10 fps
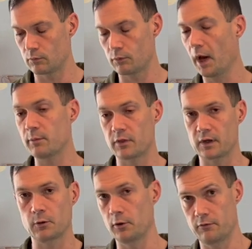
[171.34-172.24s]

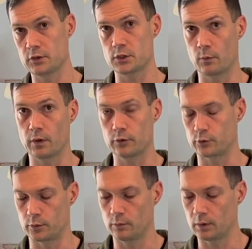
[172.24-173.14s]
hypothetically, will eventually wear
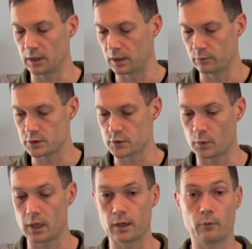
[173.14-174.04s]
through, which is
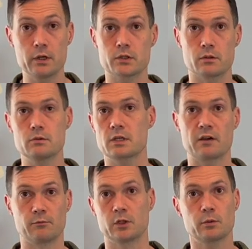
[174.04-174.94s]
why race suits
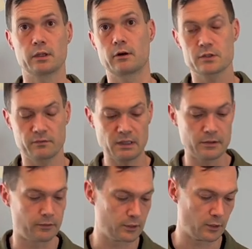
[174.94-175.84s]
have multiple layers of
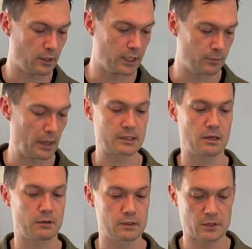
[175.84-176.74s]
leather in your high-impact
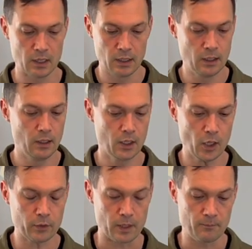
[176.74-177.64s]
areas.
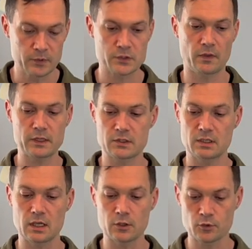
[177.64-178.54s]
Okay, so that's
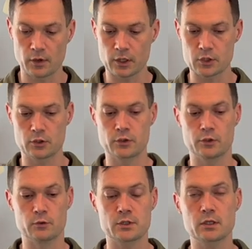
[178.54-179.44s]
the introduction
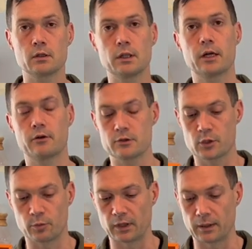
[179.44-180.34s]
to single layer and
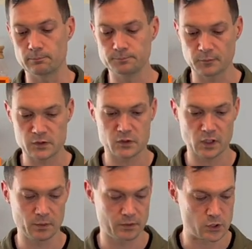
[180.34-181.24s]
AAA. Let's talk about the